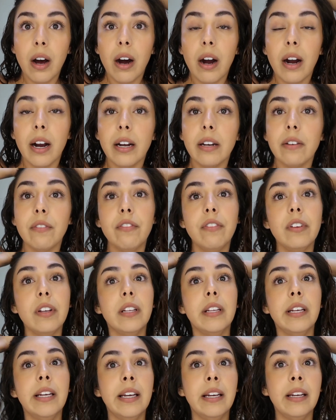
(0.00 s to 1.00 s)
aren't
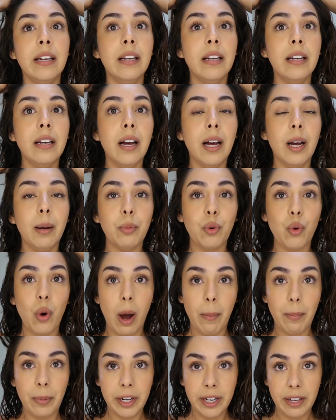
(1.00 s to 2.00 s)
feeling
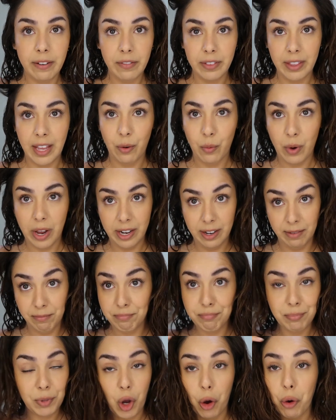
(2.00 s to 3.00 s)
cooperative and they want to
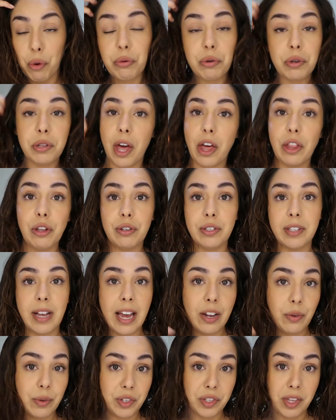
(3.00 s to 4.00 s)
go to the other
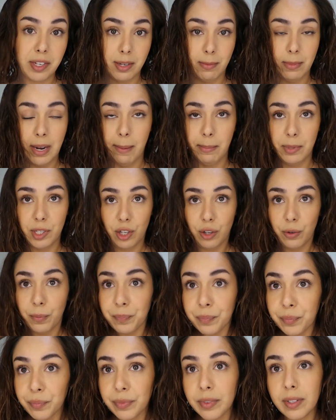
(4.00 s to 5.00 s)
side, which they sometimes do.
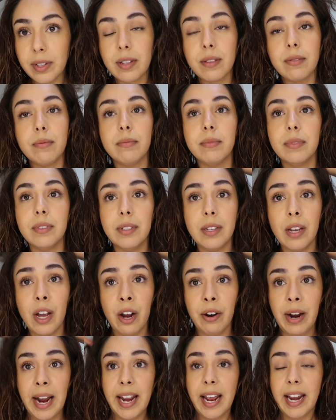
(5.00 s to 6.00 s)

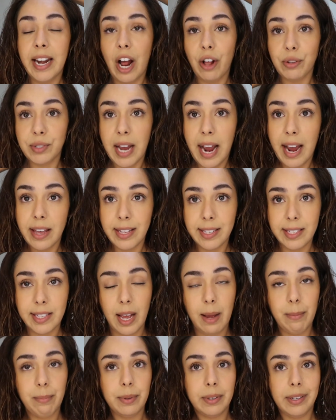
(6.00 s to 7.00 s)
All right, and I'll tie this
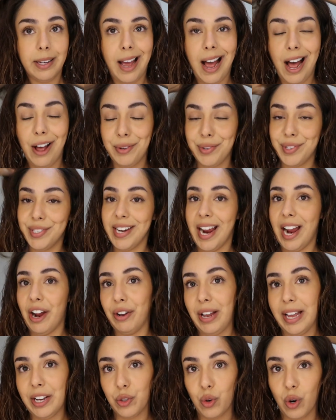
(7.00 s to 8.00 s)
up, I'll
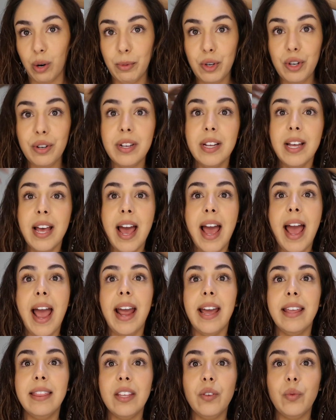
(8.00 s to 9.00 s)
style like normal,
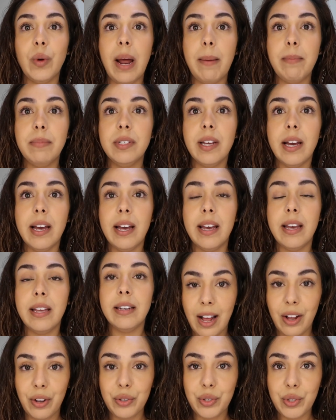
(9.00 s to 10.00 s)
and then when I'm
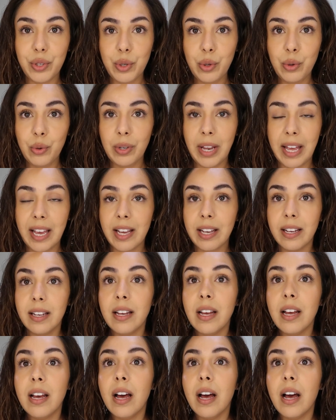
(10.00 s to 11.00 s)
done, I'll do
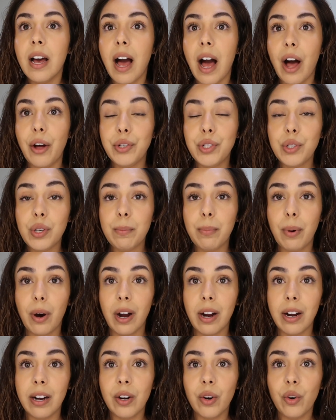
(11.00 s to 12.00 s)
a
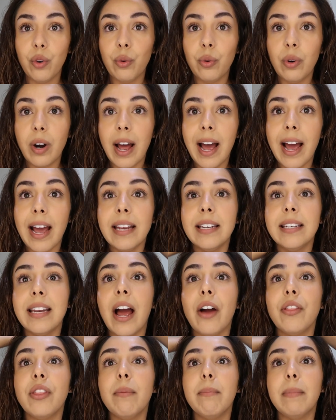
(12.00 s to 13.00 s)
part right
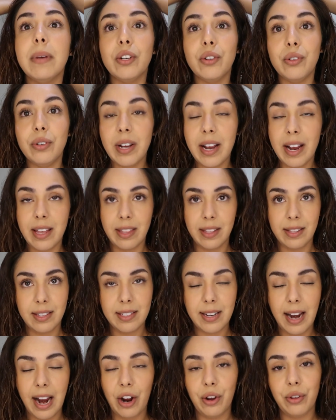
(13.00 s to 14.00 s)
down the middle and then
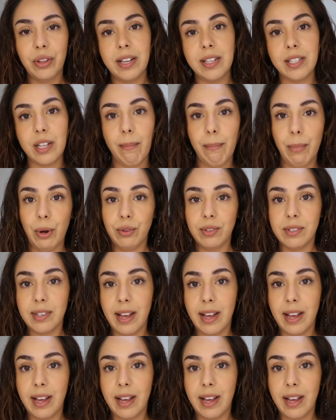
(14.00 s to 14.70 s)
style these on both